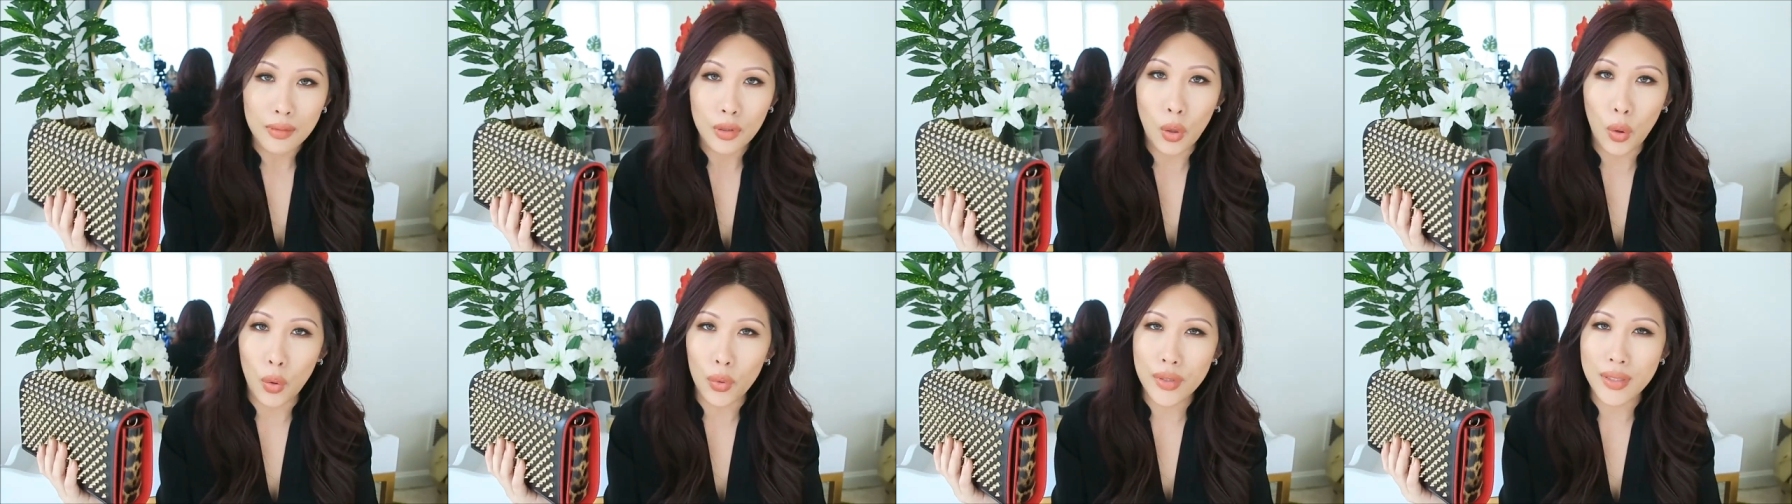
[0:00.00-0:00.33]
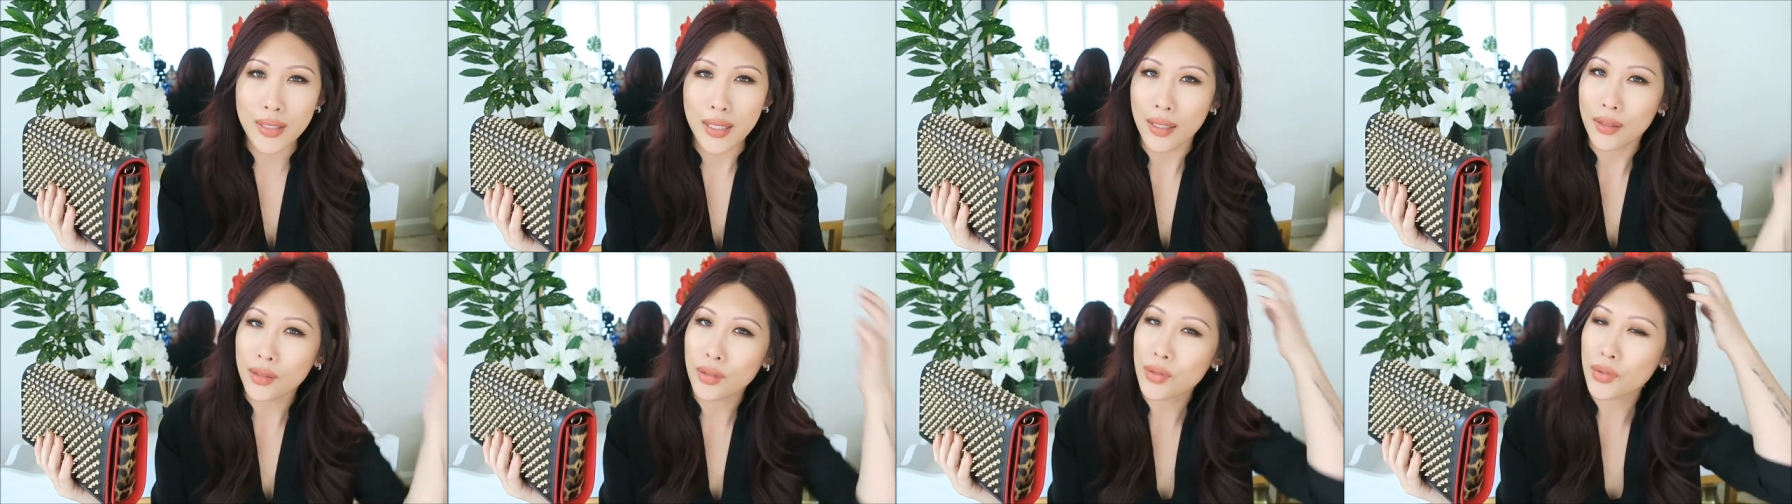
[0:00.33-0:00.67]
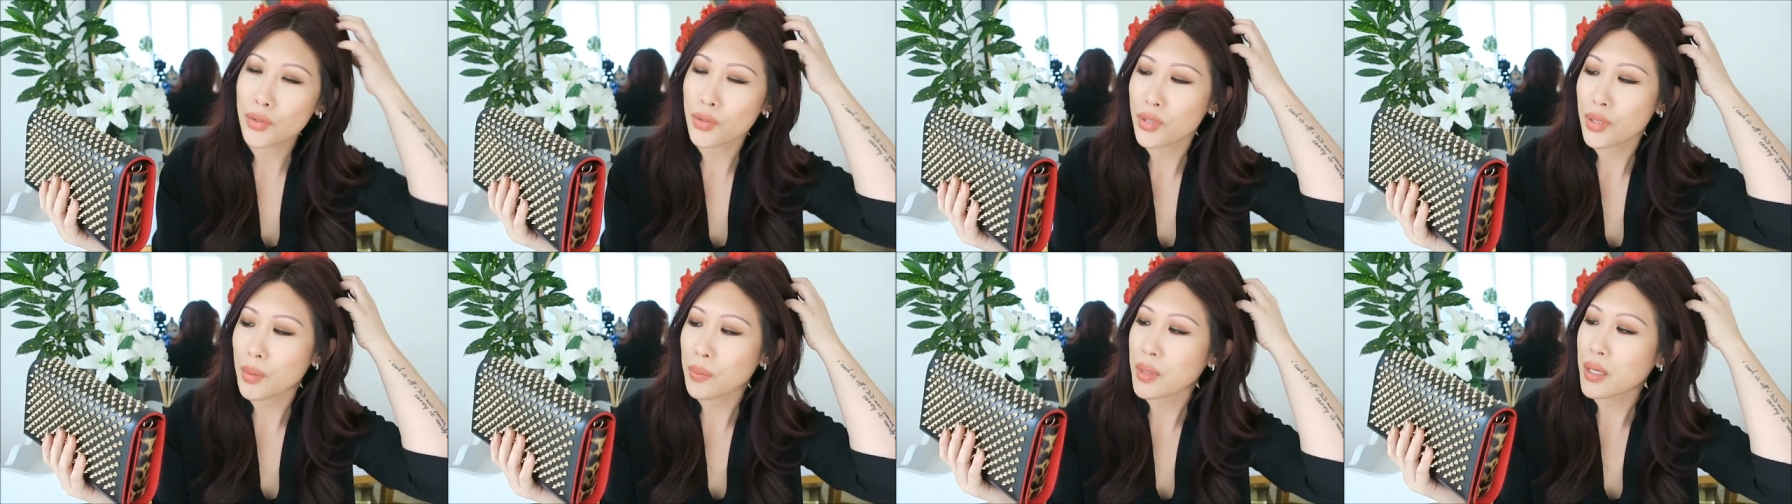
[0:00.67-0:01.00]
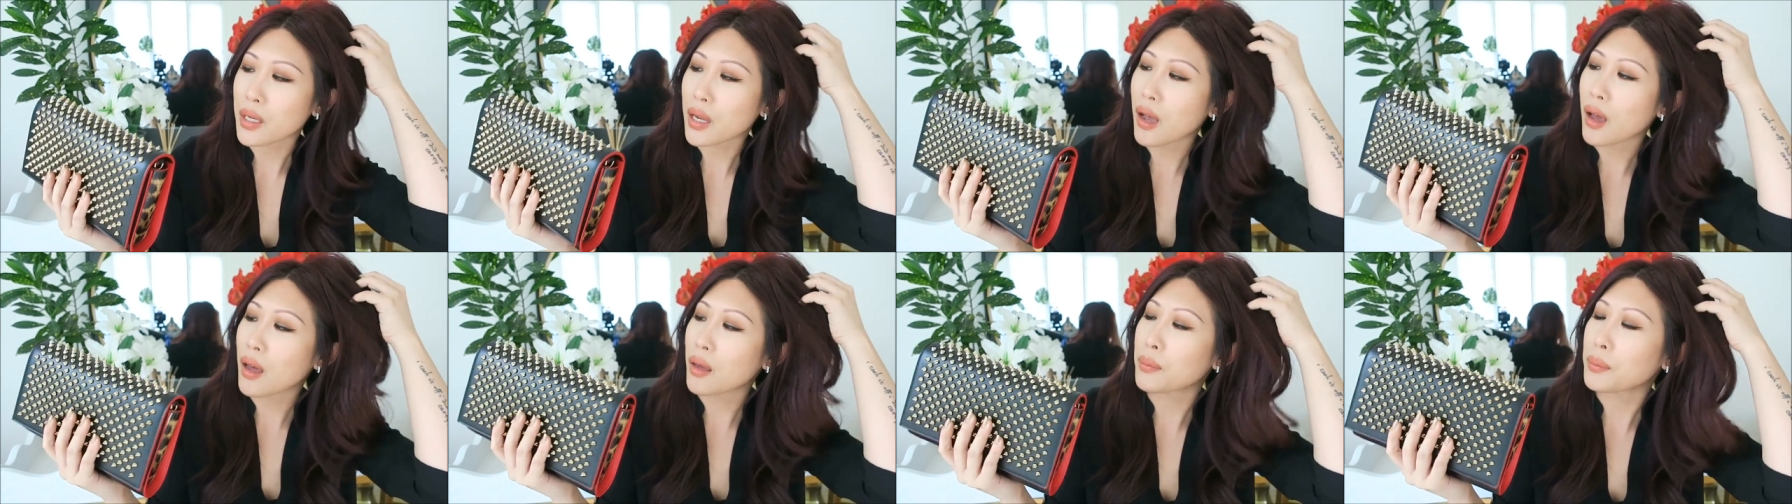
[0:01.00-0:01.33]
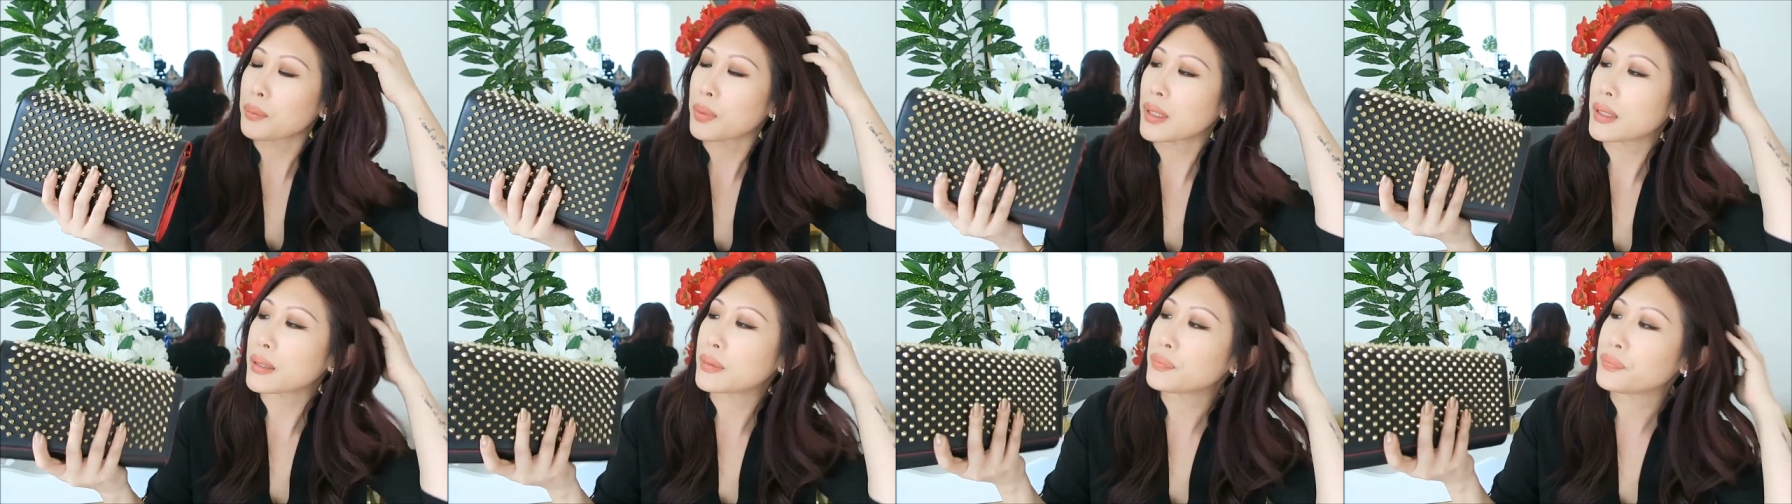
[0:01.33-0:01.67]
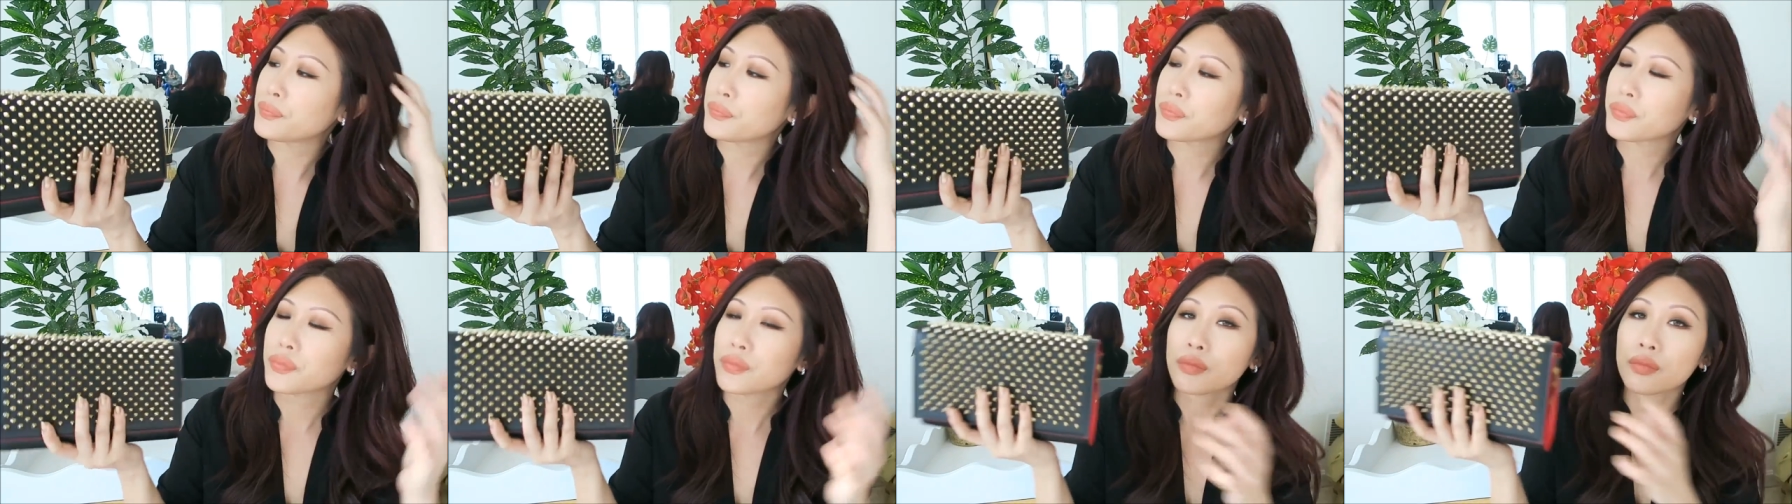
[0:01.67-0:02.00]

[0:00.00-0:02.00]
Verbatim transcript: gold sandals or something on but